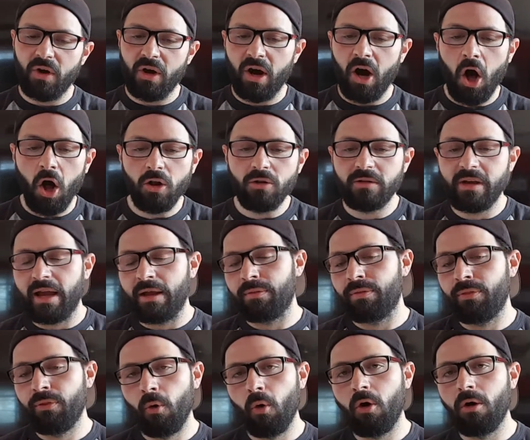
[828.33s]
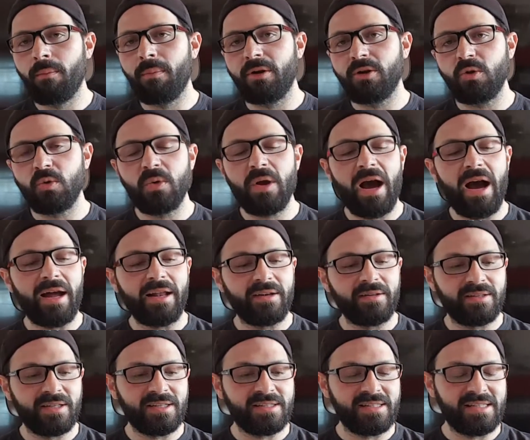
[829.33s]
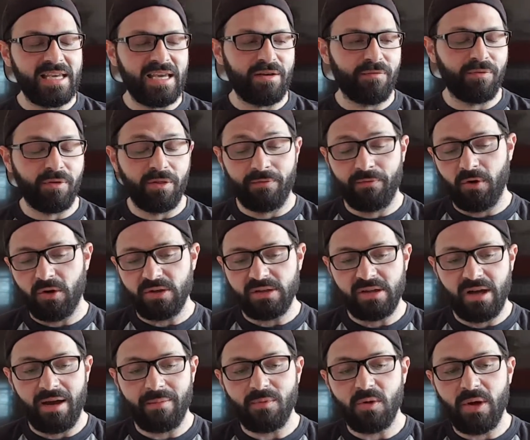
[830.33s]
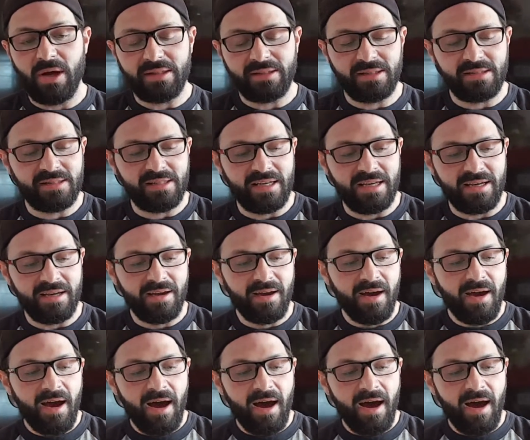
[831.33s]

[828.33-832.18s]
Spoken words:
Hulk and Thor, but you got to see, for the first time, you got to see